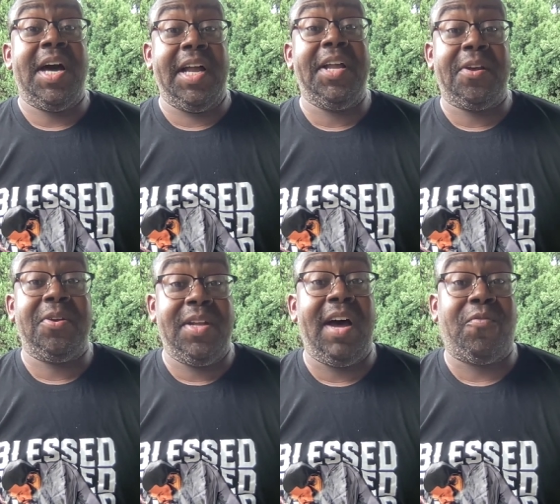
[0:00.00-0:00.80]

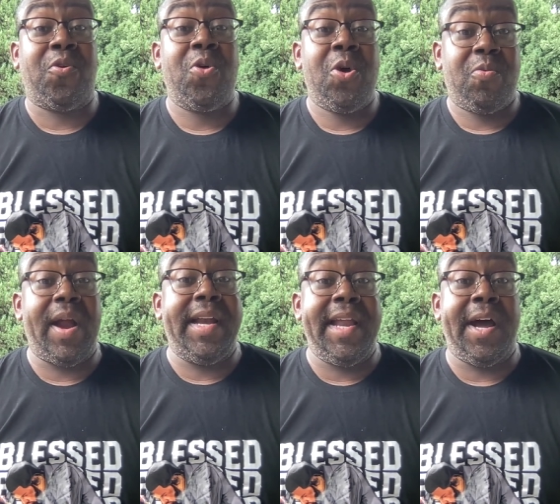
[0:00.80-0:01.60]
another level
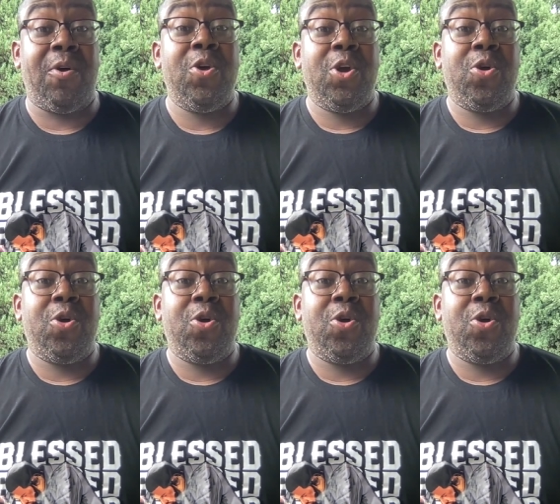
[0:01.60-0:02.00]
right now,